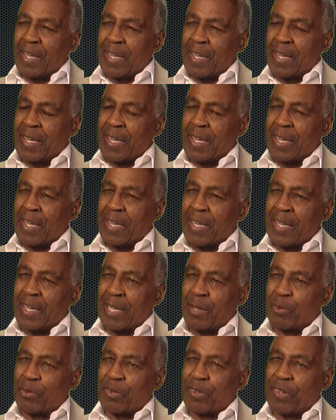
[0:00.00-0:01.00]
Uh,
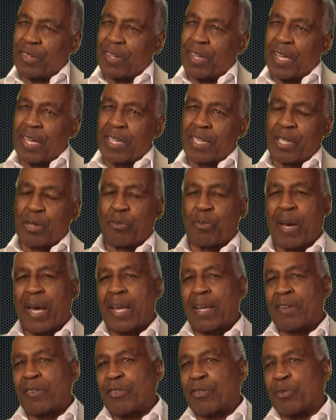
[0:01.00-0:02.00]
it was a delicate
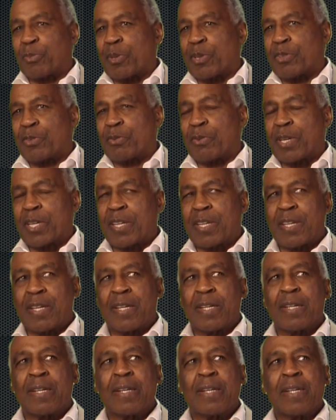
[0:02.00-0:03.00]
balance between
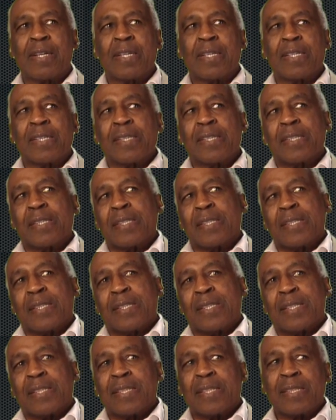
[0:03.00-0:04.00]
uh,
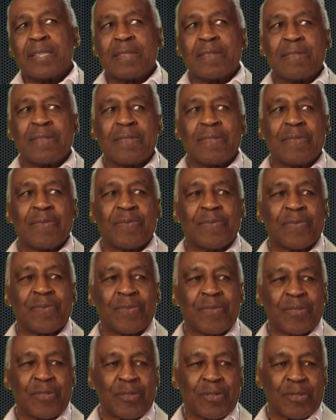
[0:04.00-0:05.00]
um,
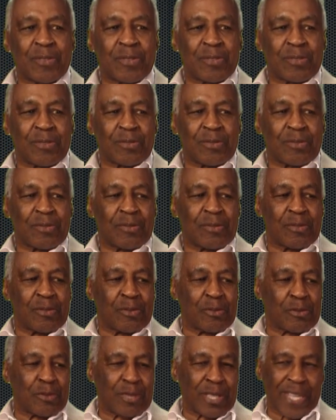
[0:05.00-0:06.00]

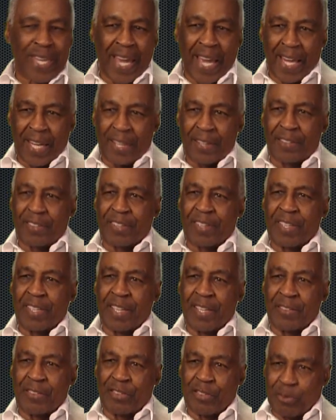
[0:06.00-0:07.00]

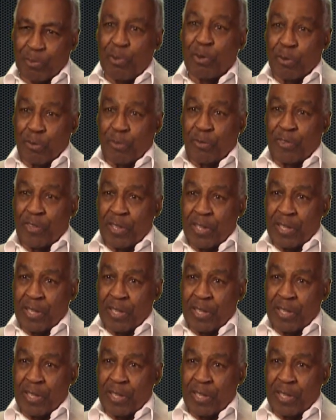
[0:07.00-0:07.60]
reality and spoof.